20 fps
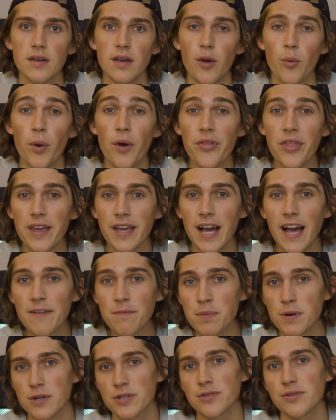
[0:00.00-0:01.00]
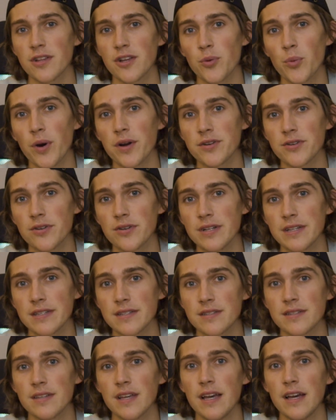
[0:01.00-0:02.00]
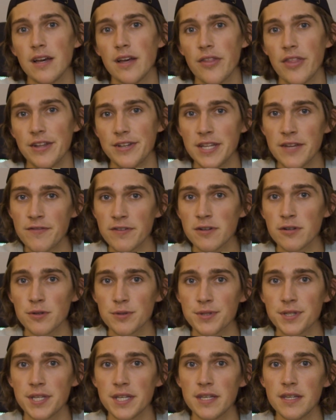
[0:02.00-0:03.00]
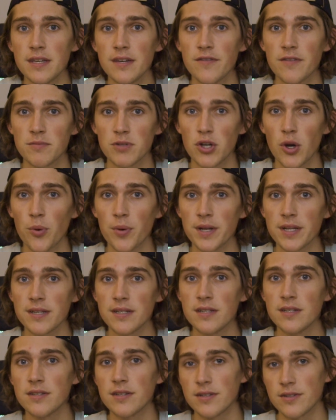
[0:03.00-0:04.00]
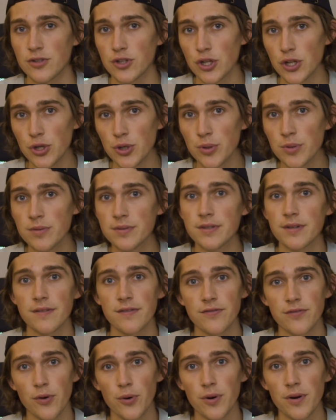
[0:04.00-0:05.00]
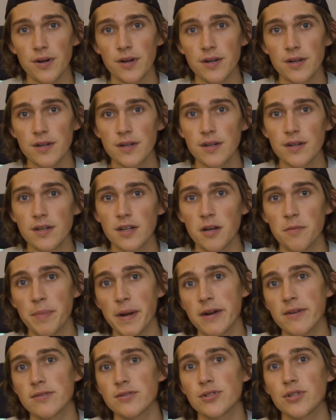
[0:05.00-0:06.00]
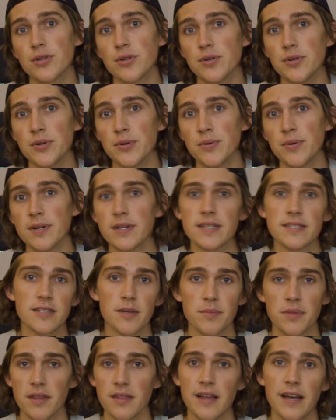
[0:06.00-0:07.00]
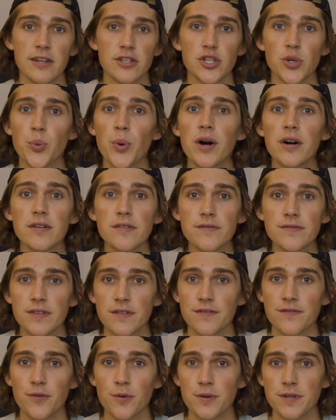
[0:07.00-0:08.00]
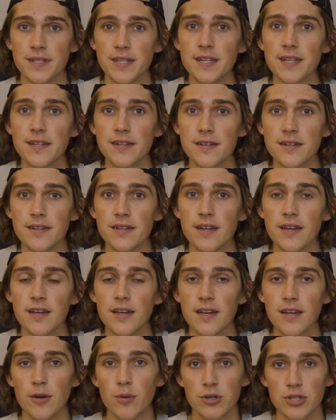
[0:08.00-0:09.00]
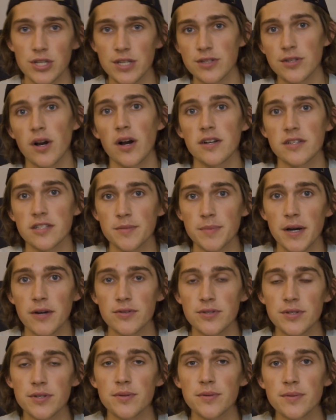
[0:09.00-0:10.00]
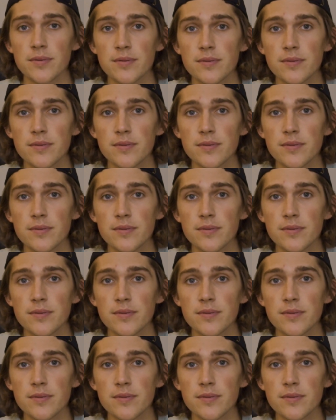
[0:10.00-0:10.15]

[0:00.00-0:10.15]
And one thing I've personally wondered is the difficulty from going to 2 to 4 compared to something like 12 to 14, which he talks about too.